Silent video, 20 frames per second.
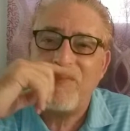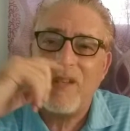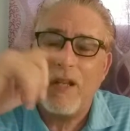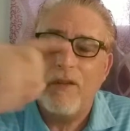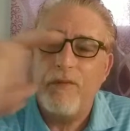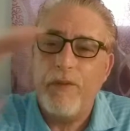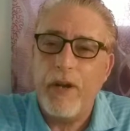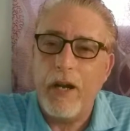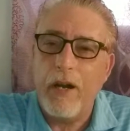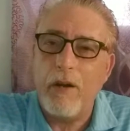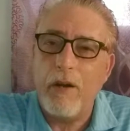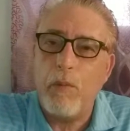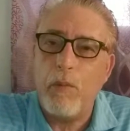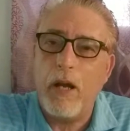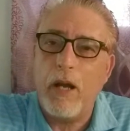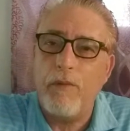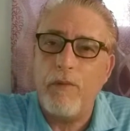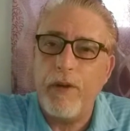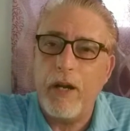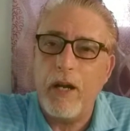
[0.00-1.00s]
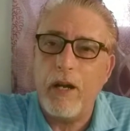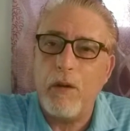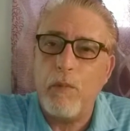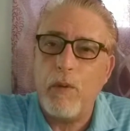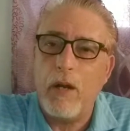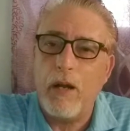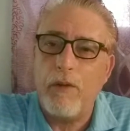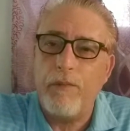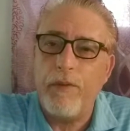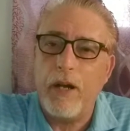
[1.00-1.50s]
Very well, very
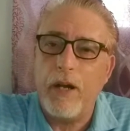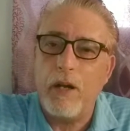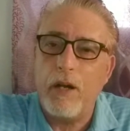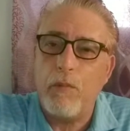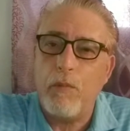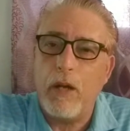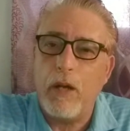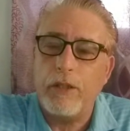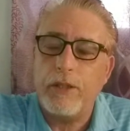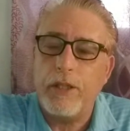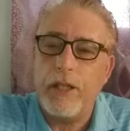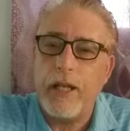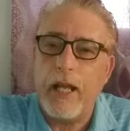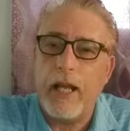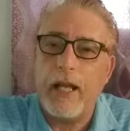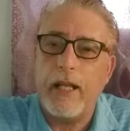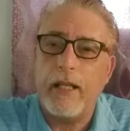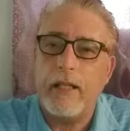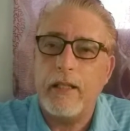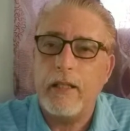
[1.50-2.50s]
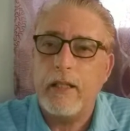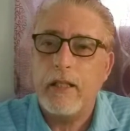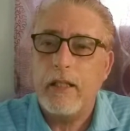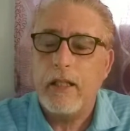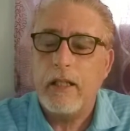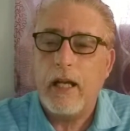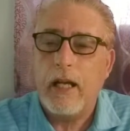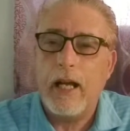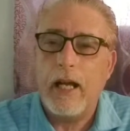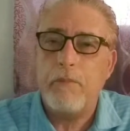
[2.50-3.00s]
well, very well today.
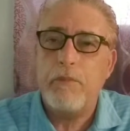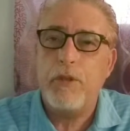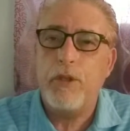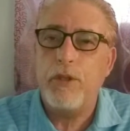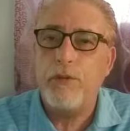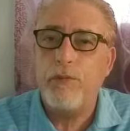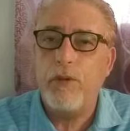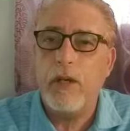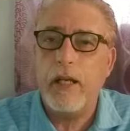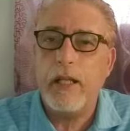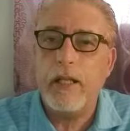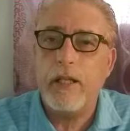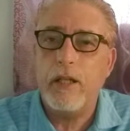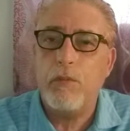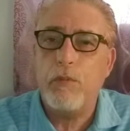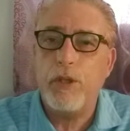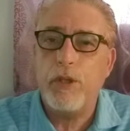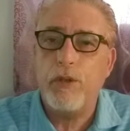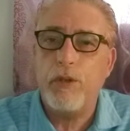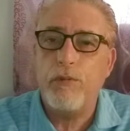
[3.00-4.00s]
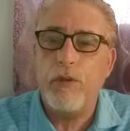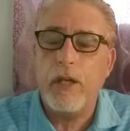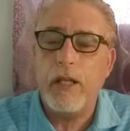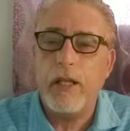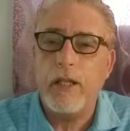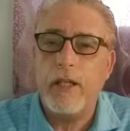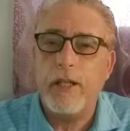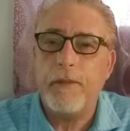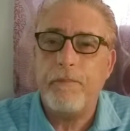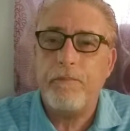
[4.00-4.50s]
I'm doing really good. We're doing really
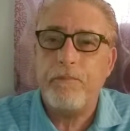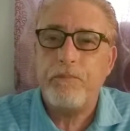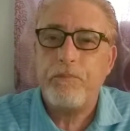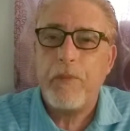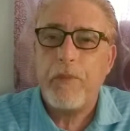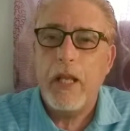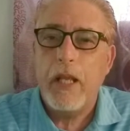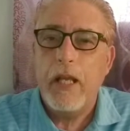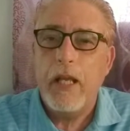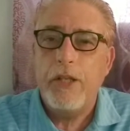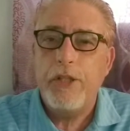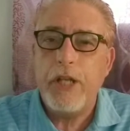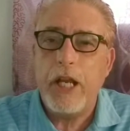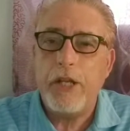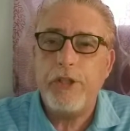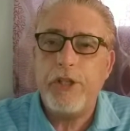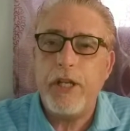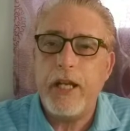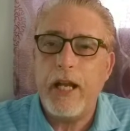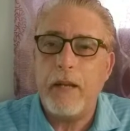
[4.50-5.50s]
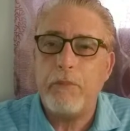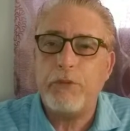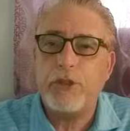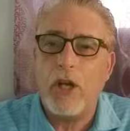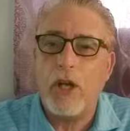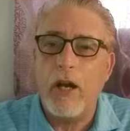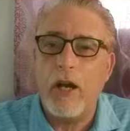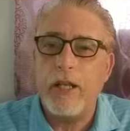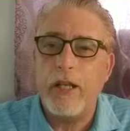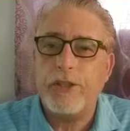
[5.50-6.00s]
good. JG, I'm
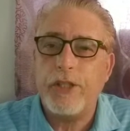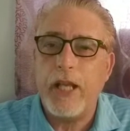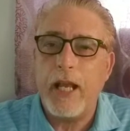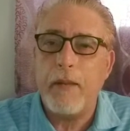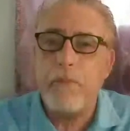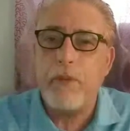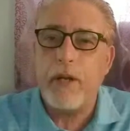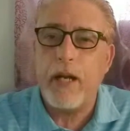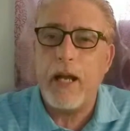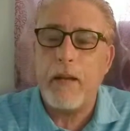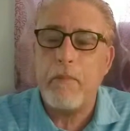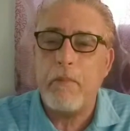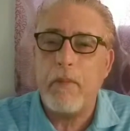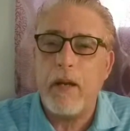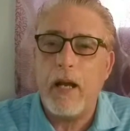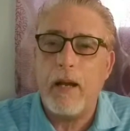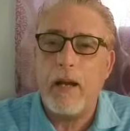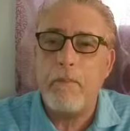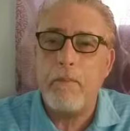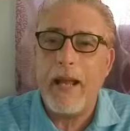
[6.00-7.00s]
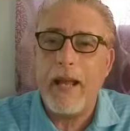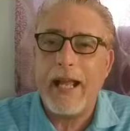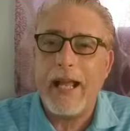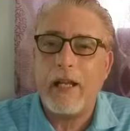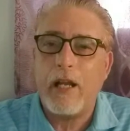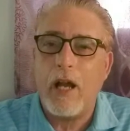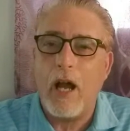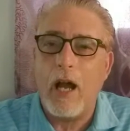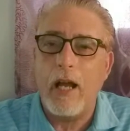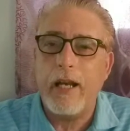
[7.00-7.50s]
sorry to say, but I'm a
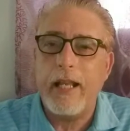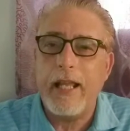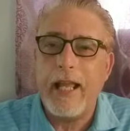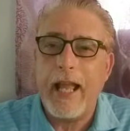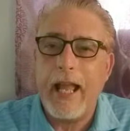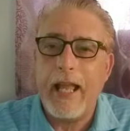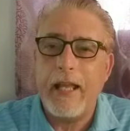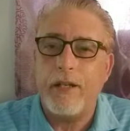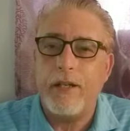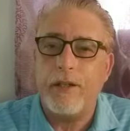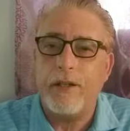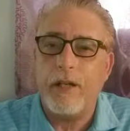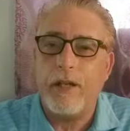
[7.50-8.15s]
Mankati hater.